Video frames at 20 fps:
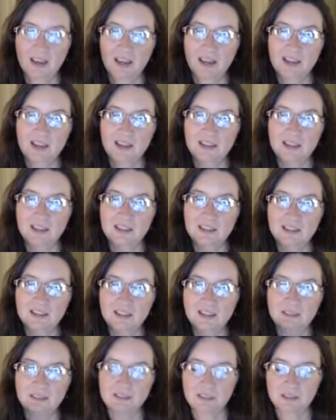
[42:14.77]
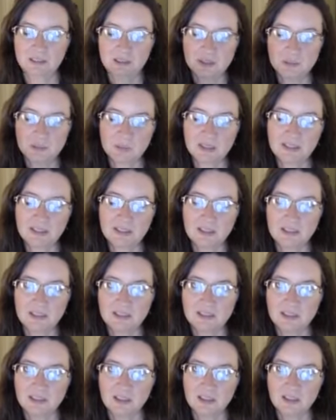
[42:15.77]
And I'll explain that in a
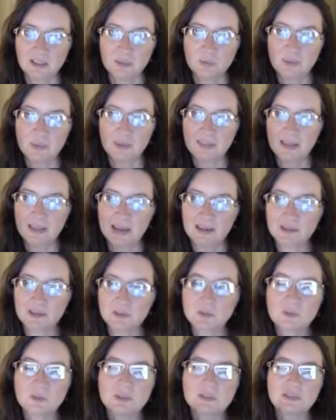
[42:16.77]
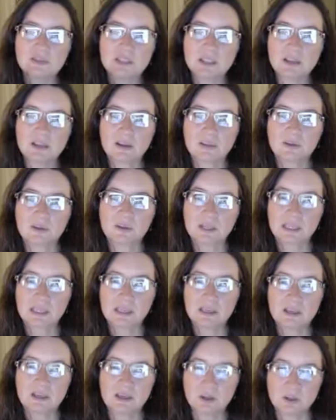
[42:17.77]
second. But that is one of the other
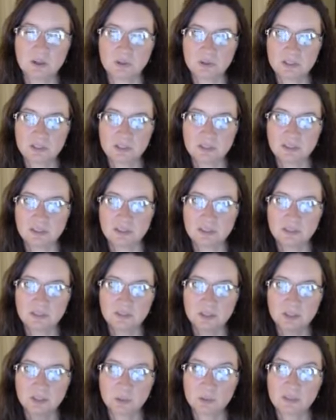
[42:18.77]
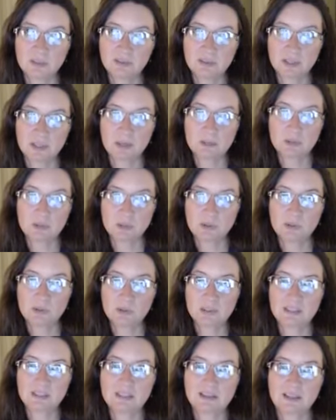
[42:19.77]
key characteristics of a twin flame soul,
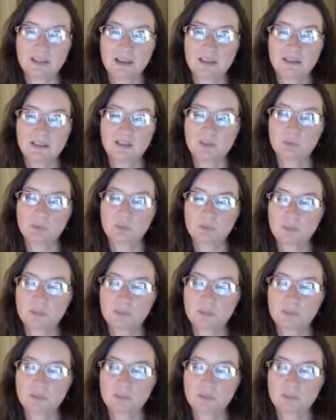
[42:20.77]
is that this